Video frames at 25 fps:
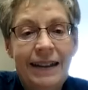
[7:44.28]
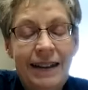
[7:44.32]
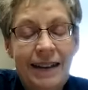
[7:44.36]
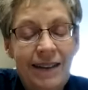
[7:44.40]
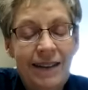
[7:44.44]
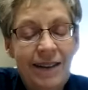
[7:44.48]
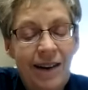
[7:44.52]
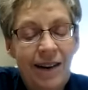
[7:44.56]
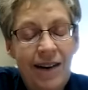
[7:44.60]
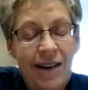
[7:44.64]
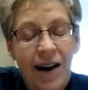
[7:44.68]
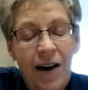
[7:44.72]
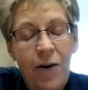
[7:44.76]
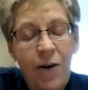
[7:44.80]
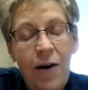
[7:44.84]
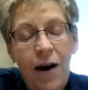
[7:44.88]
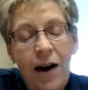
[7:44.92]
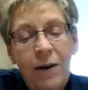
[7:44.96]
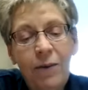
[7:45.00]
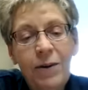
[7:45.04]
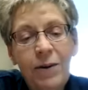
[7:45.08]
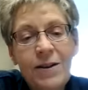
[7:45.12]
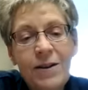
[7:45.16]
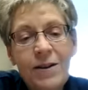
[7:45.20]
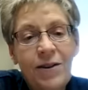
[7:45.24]
you know, how I
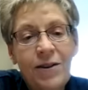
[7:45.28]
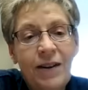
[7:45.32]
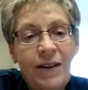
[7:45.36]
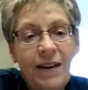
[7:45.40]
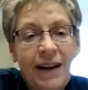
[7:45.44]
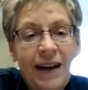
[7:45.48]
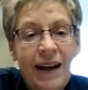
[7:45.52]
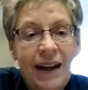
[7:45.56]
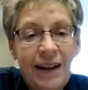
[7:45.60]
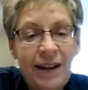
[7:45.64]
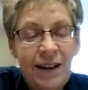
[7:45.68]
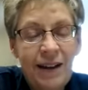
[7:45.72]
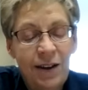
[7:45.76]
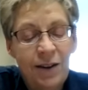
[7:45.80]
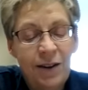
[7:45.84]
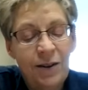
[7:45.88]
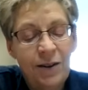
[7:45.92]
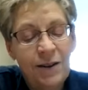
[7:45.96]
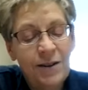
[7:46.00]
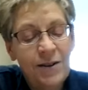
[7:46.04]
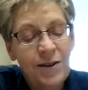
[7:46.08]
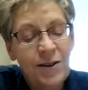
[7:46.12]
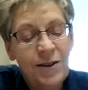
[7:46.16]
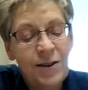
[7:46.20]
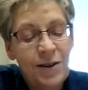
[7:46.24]
was going to get
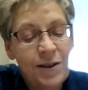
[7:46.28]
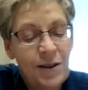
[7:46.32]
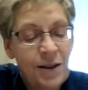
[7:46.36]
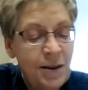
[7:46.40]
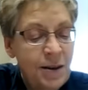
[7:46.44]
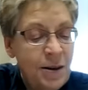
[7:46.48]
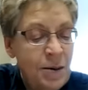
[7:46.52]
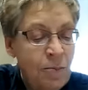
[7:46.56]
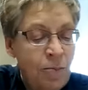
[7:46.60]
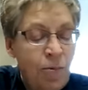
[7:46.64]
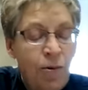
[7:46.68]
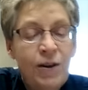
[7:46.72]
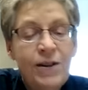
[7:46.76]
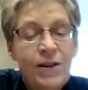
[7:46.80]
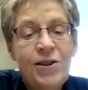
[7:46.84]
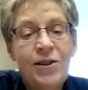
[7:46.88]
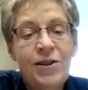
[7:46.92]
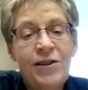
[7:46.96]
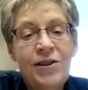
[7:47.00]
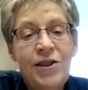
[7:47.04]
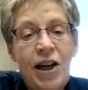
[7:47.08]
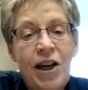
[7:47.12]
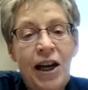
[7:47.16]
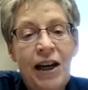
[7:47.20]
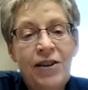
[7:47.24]
those
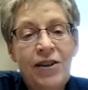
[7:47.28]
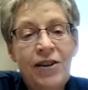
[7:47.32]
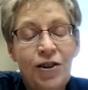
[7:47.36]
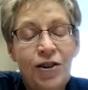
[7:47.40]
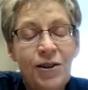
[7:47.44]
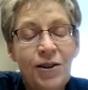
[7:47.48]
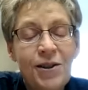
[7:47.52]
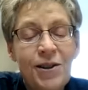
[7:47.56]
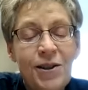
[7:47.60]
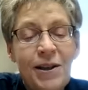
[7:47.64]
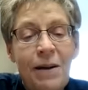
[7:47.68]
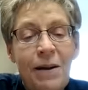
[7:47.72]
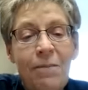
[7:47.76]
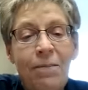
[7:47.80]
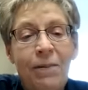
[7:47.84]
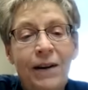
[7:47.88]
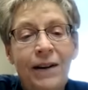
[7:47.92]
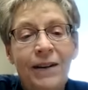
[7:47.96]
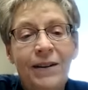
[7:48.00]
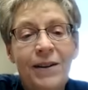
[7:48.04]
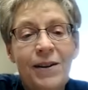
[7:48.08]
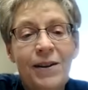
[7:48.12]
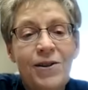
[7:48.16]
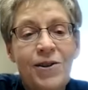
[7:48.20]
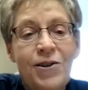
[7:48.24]
presentations up
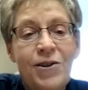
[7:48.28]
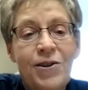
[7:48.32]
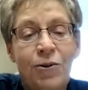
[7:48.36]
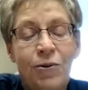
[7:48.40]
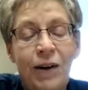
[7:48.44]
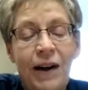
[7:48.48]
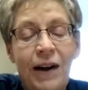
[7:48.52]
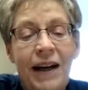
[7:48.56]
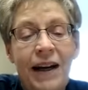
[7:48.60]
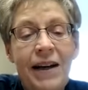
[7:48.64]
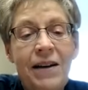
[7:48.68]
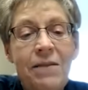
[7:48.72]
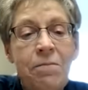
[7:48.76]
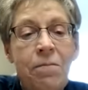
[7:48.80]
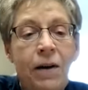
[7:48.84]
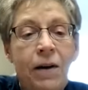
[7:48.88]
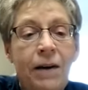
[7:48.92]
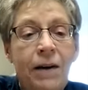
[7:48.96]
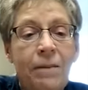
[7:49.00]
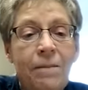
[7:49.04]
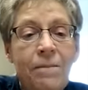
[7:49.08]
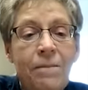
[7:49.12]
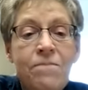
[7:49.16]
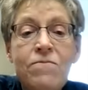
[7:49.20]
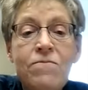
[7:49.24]
on the screen.
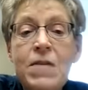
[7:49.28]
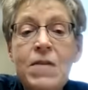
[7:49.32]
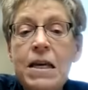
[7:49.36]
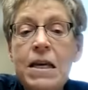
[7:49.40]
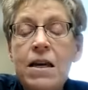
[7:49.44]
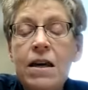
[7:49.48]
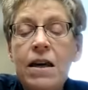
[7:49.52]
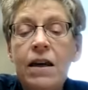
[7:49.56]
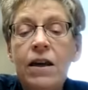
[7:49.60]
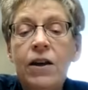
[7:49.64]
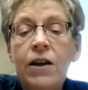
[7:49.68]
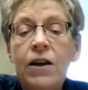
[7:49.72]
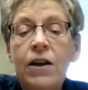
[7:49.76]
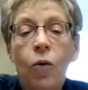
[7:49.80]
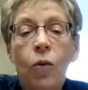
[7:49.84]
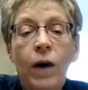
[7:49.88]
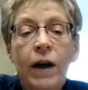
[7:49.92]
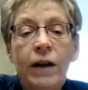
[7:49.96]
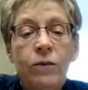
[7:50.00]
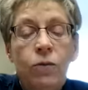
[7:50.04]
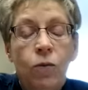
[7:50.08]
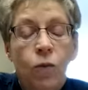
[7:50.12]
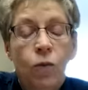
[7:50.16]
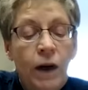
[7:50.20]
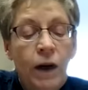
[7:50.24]
But, you know,
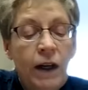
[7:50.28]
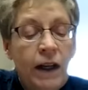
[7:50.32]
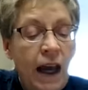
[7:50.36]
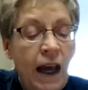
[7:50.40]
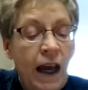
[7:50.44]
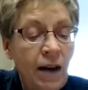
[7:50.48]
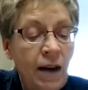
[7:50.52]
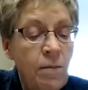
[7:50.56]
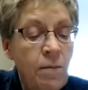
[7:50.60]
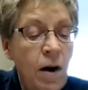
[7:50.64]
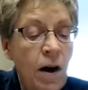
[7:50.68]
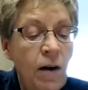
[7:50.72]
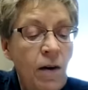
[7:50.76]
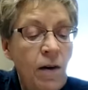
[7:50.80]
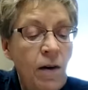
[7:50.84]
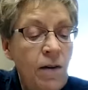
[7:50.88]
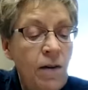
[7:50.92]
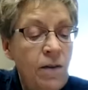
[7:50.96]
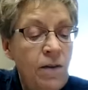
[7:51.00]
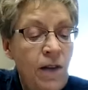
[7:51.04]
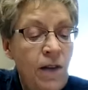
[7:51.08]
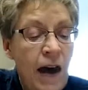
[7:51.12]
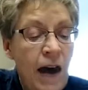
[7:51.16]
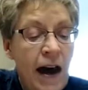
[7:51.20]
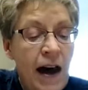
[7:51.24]
what came out
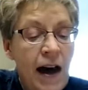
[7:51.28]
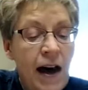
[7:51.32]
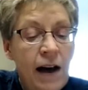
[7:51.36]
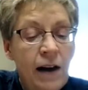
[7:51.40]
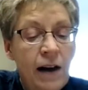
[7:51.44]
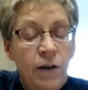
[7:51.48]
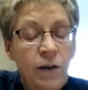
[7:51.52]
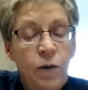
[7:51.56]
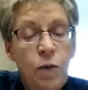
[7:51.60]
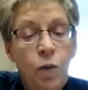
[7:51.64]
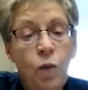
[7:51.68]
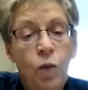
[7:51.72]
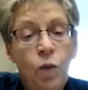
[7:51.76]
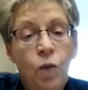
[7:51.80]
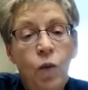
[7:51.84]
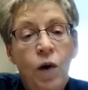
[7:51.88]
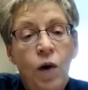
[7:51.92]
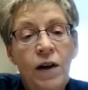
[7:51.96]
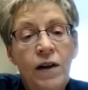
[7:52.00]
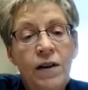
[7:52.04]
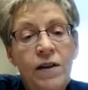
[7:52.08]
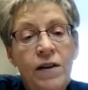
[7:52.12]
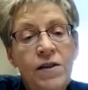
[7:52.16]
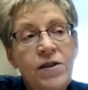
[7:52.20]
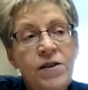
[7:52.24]
of that
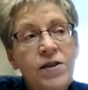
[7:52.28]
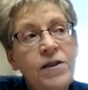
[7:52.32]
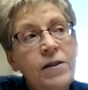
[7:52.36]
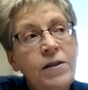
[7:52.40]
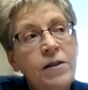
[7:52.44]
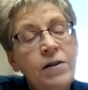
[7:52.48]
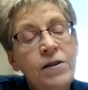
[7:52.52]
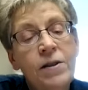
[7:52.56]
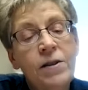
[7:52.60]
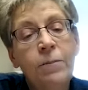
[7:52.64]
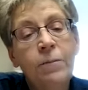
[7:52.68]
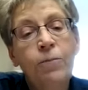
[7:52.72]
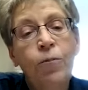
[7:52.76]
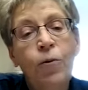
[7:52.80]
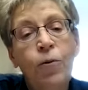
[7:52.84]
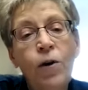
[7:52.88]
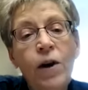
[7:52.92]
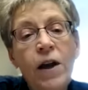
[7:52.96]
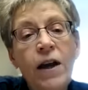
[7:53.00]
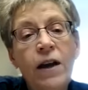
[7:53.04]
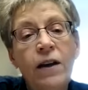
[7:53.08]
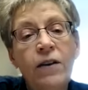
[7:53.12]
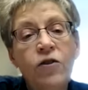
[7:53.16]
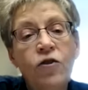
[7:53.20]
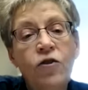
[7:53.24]
was some
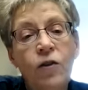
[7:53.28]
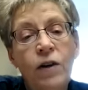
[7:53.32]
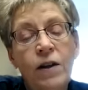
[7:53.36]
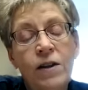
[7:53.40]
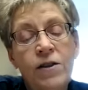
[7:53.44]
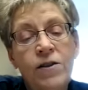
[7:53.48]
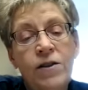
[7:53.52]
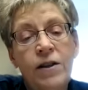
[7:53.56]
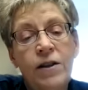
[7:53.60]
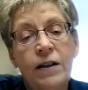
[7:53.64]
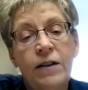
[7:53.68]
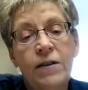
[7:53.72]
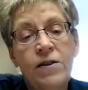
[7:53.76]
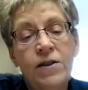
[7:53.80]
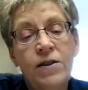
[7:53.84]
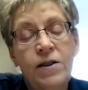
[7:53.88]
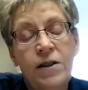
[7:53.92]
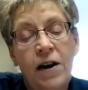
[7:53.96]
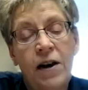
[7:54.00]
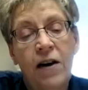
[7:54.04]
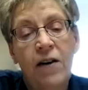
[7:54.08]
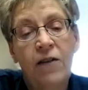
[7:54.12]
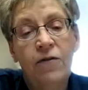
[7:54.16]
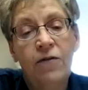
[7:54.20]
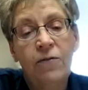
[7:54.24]
pretty interesting
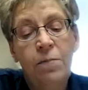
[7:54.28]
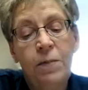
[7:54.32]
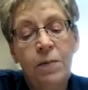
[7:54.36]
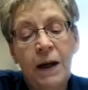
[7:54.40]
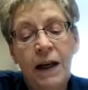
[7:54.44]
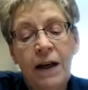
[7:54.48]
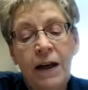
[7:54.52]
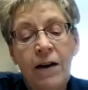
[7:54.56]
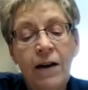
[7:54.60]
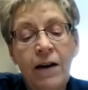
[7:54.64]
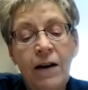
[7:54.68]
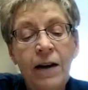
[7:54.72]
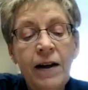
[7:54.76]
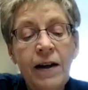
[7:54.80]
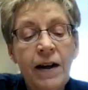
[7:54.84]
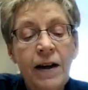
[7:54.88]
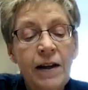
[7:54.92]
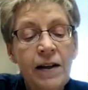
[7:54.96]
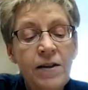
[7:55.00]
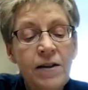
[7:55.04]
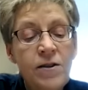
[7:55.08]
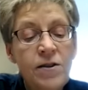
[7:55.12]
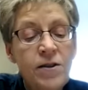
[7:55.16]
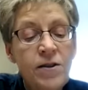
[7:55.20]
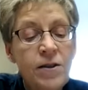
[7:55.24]
stuff,
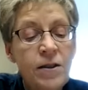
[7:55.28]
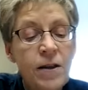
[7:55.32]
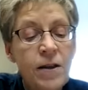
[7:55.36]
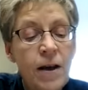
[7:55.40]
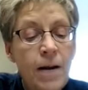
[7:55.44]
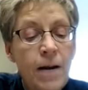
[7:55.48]
because